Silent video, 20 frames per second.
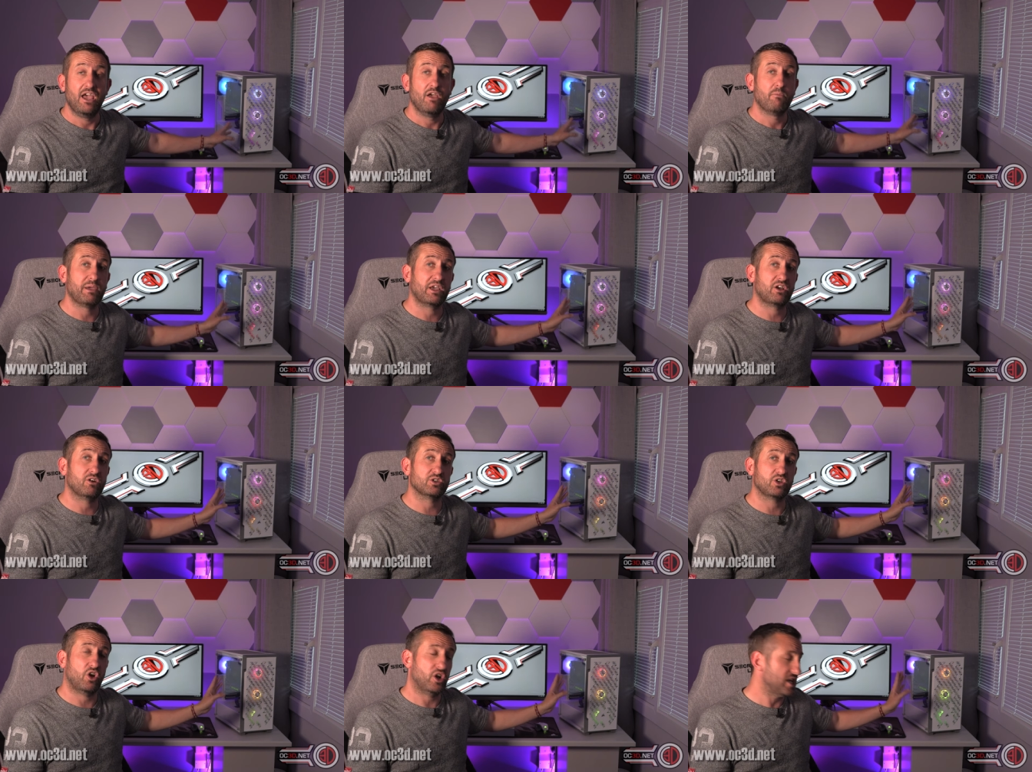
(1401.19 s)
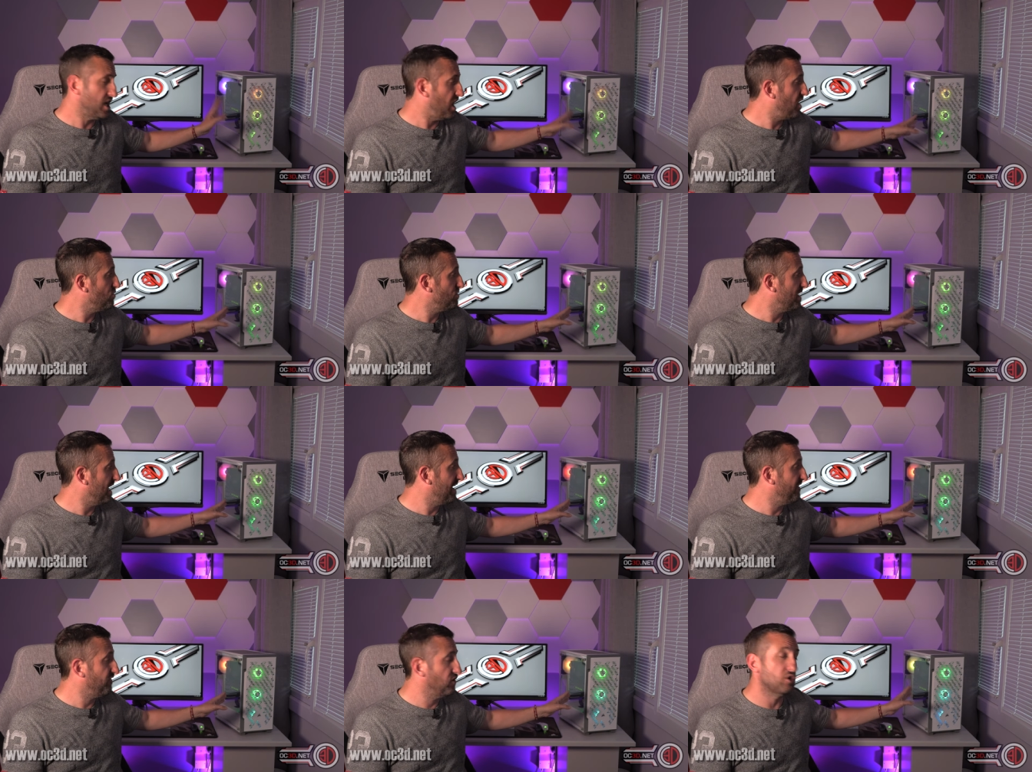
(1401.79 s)
because I know
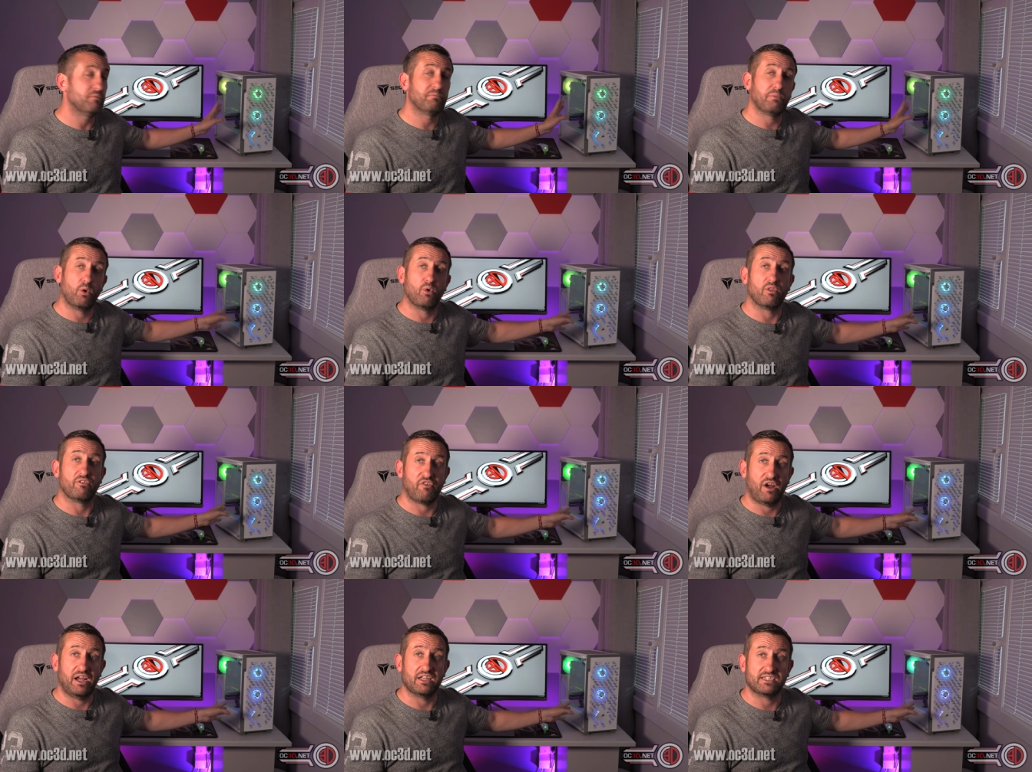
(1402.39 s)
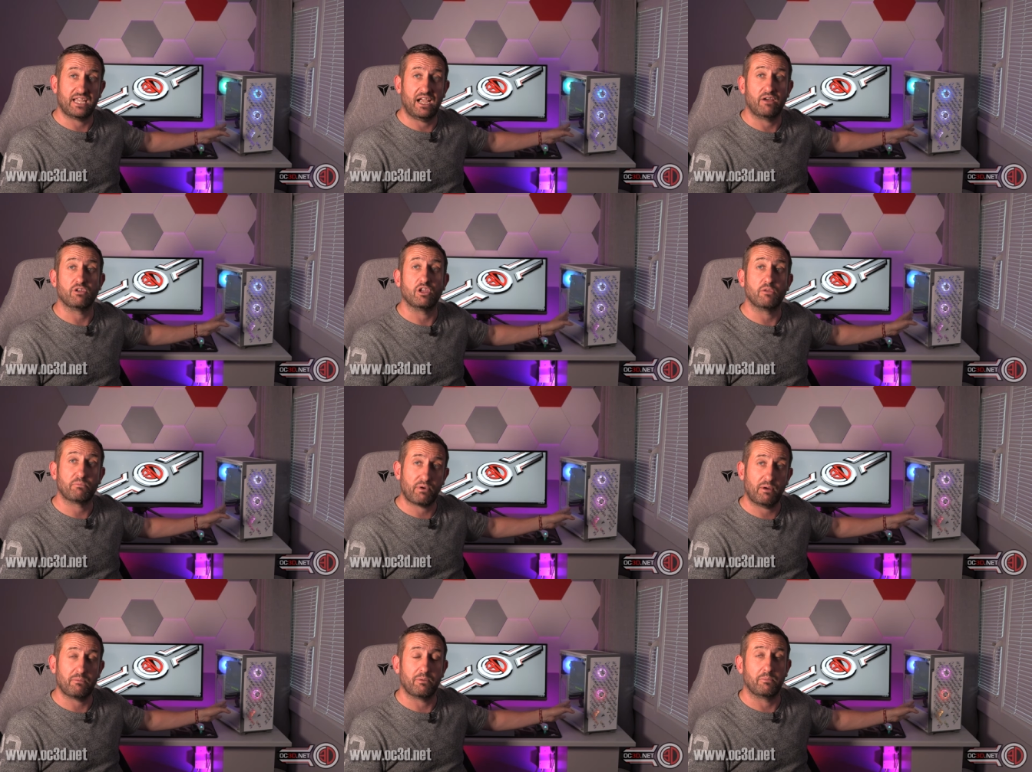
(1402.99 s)
that if you'd bought the Fractal,
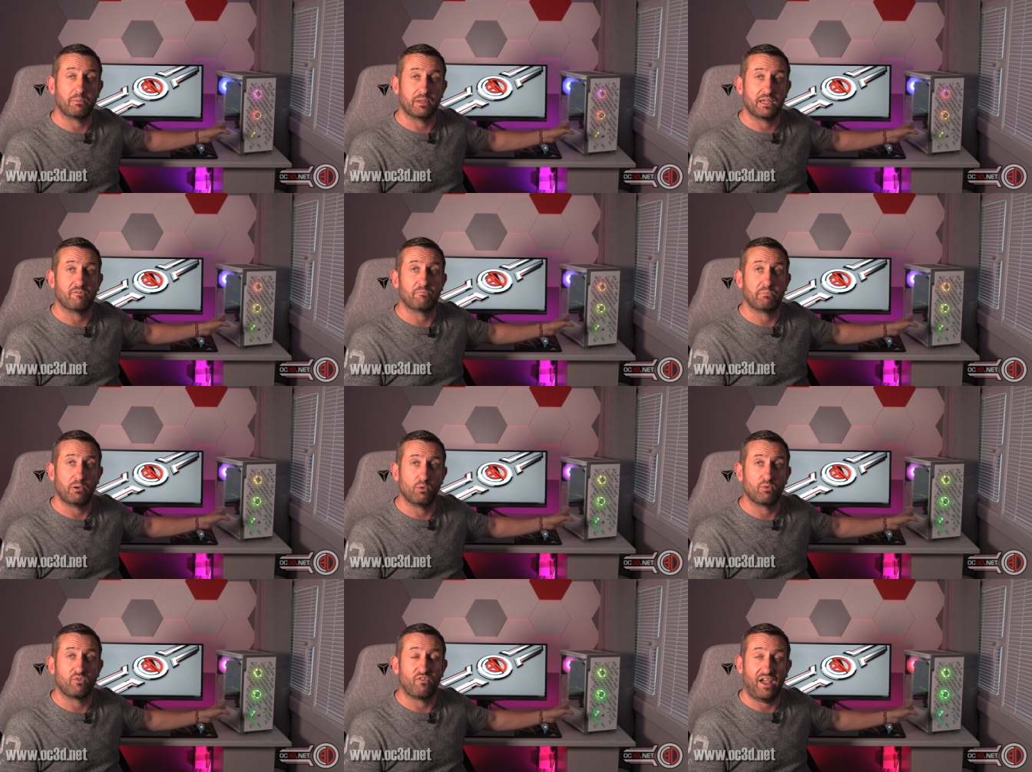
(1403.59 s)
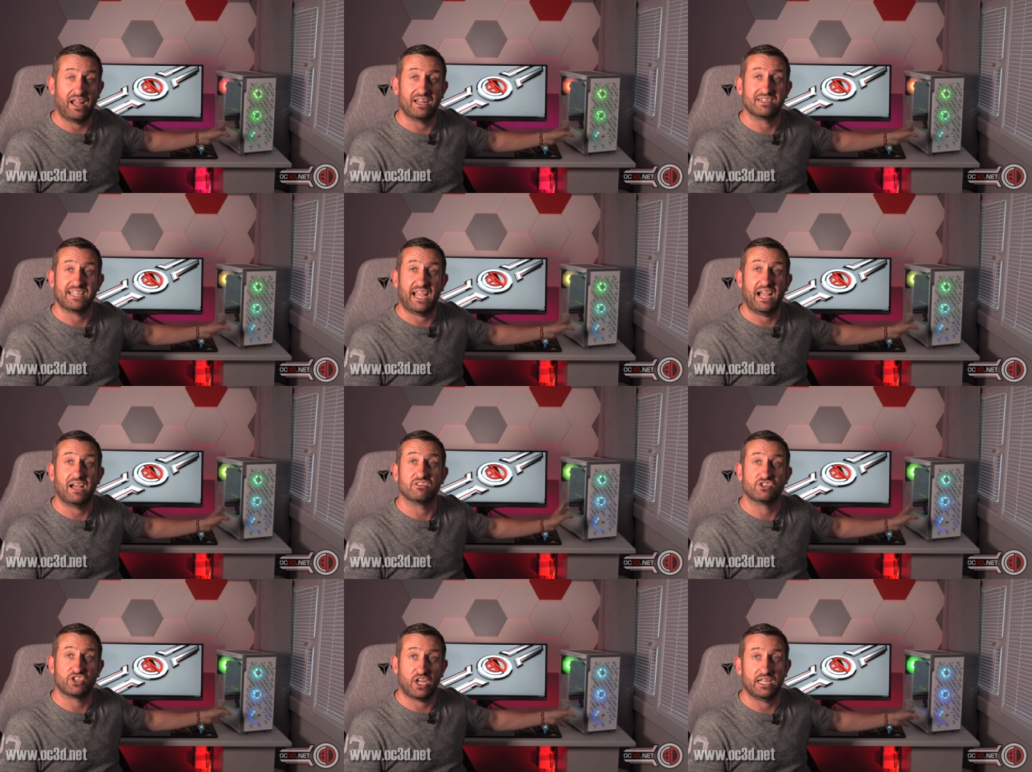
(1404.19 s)
you'd probably have pulled fans
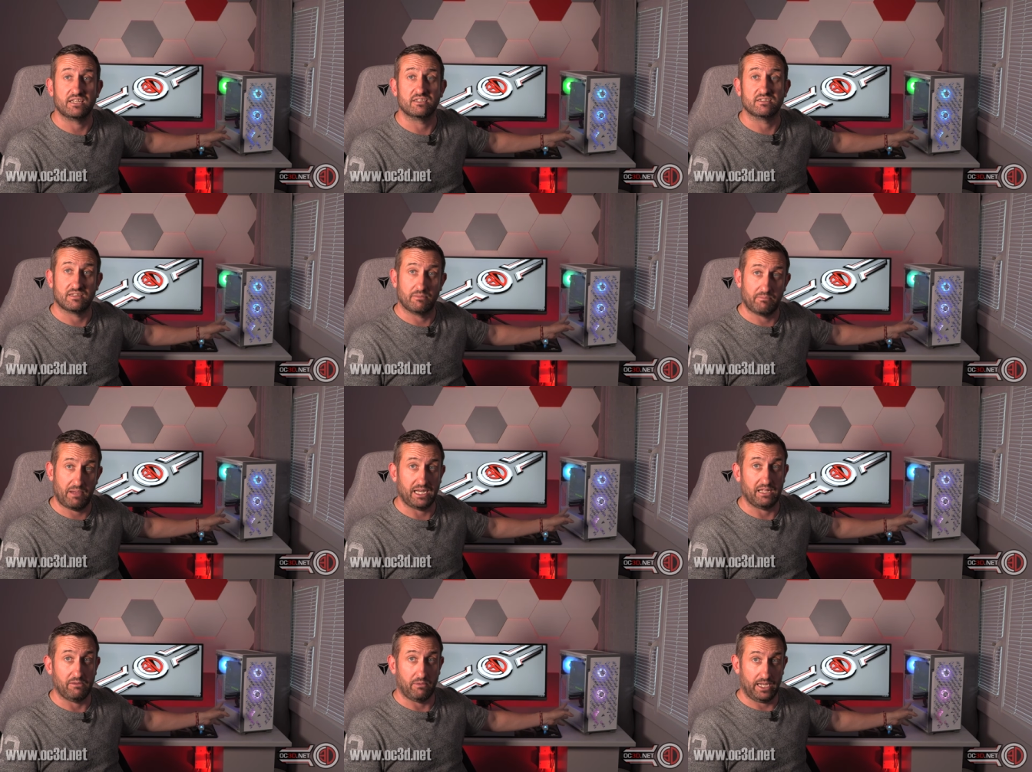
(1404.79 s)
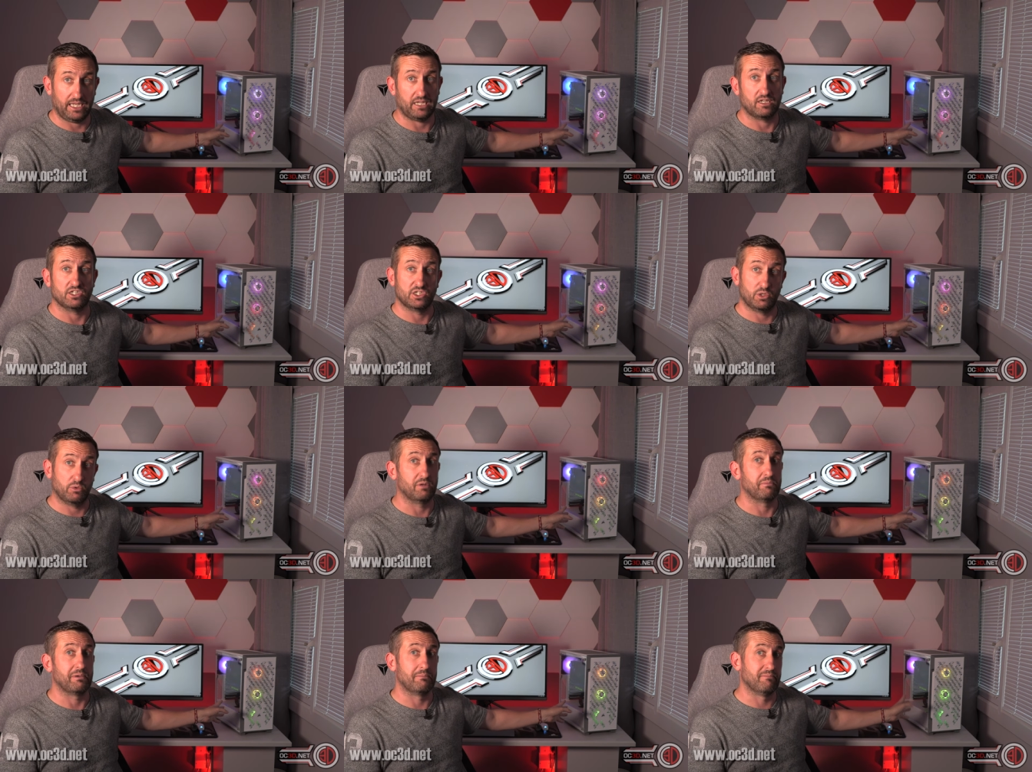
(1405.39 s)
out and changed them anyway, because
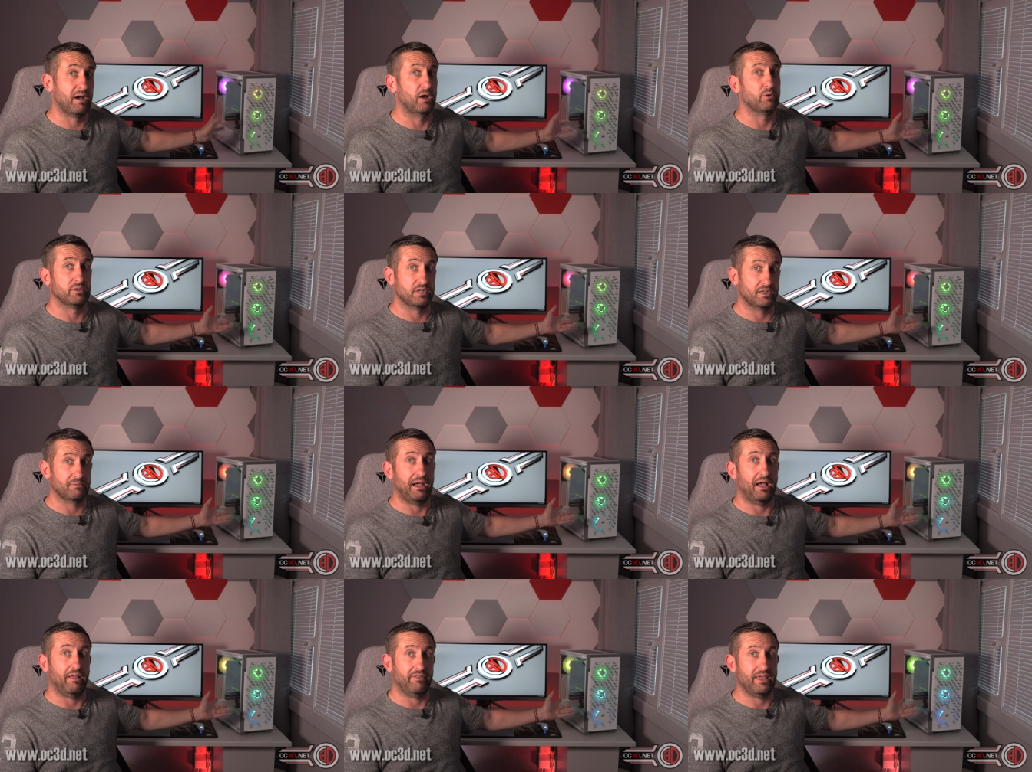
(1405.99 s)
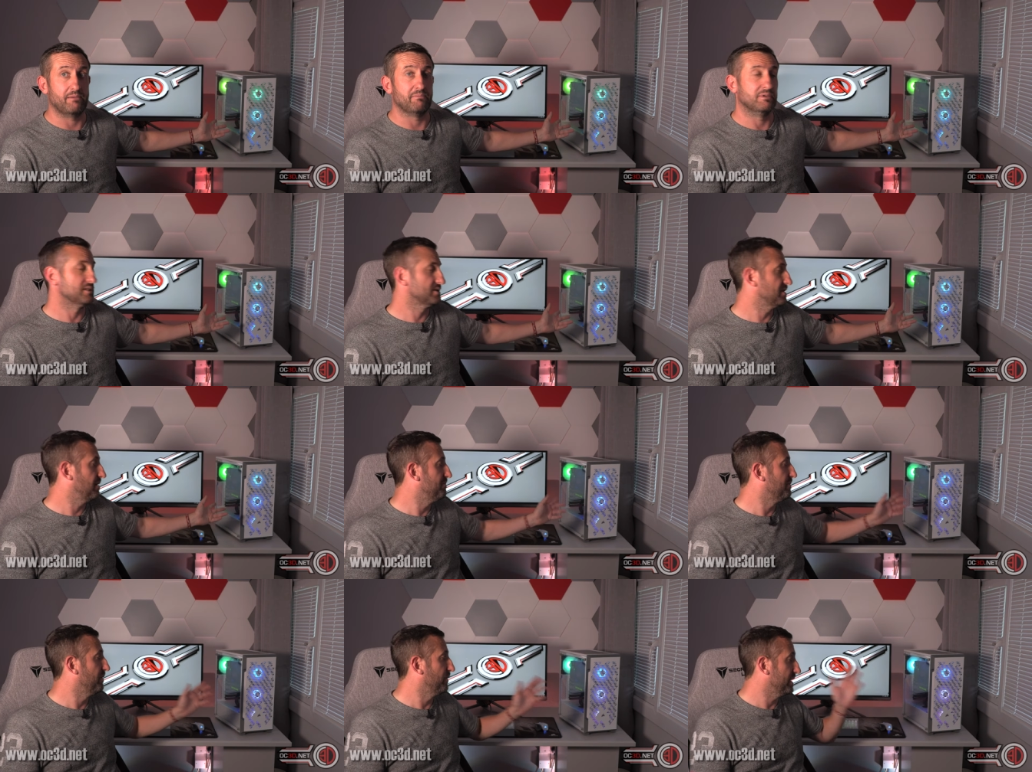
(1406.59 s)
you would have been moaning about them at
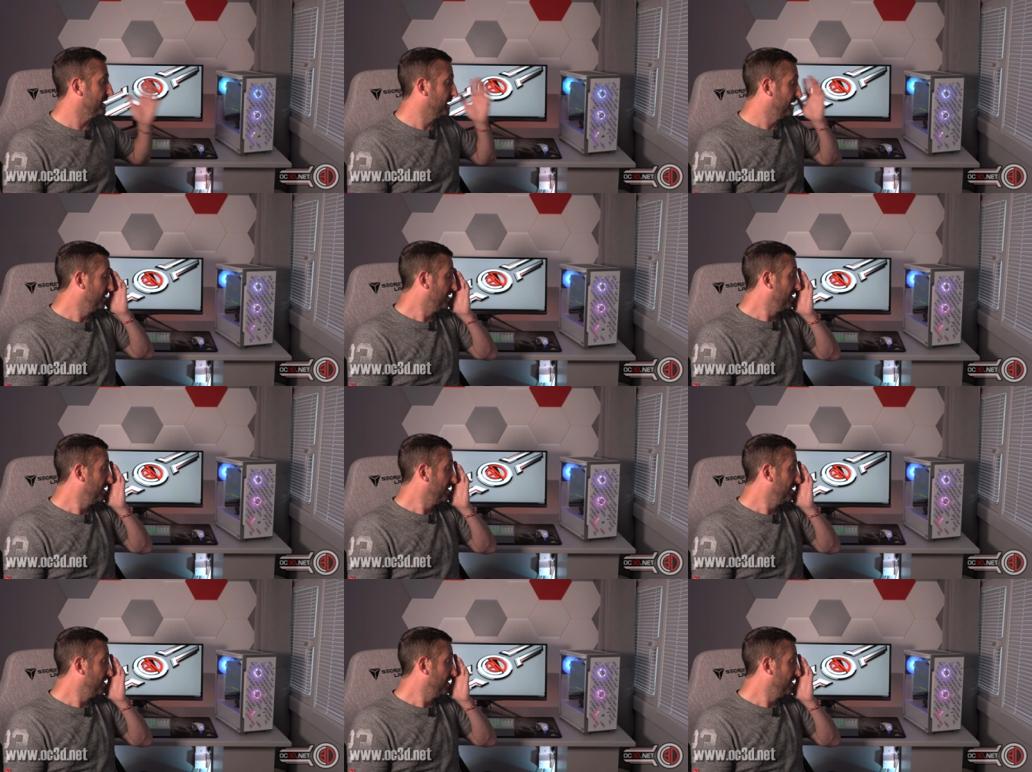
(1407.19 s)
some point.